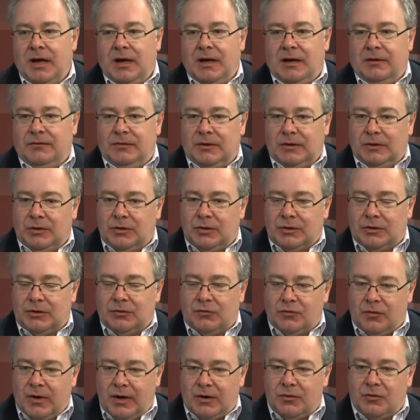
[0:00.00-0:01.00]
If you look at the
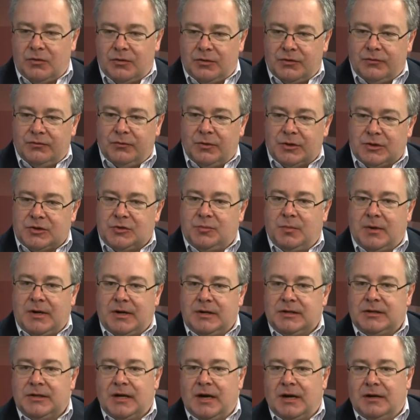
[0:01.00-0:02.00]
record of what's
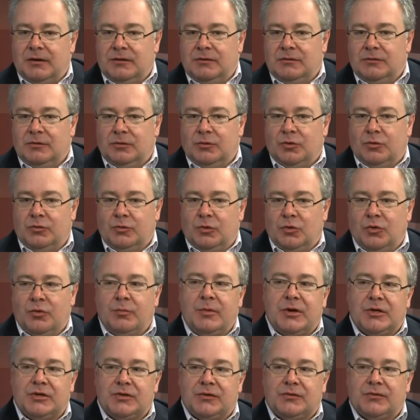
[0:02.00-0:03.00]
been done
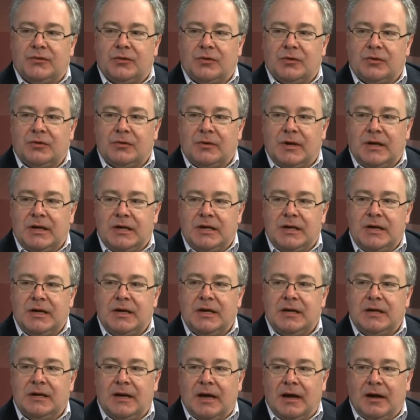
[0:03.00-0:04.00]
almost for a
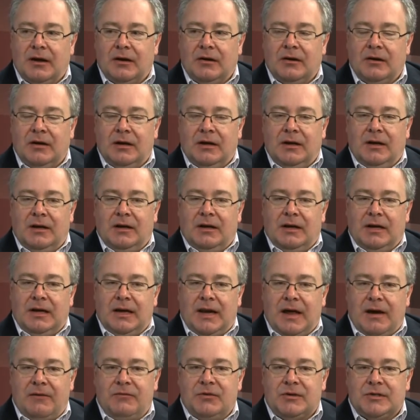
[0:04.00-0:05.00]
year now, it
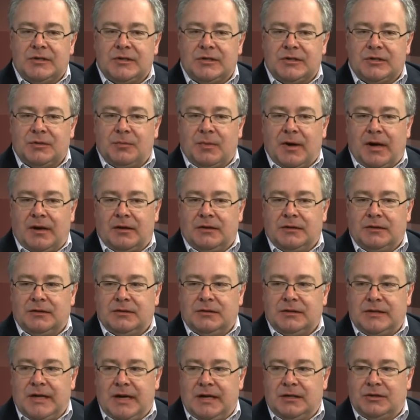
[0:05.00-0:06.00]
averages about
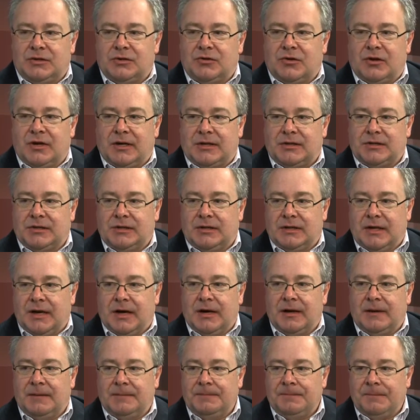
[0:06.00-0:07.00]
10 strikes a
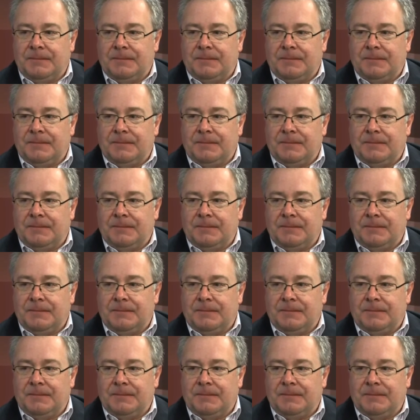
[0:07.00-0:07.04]
day.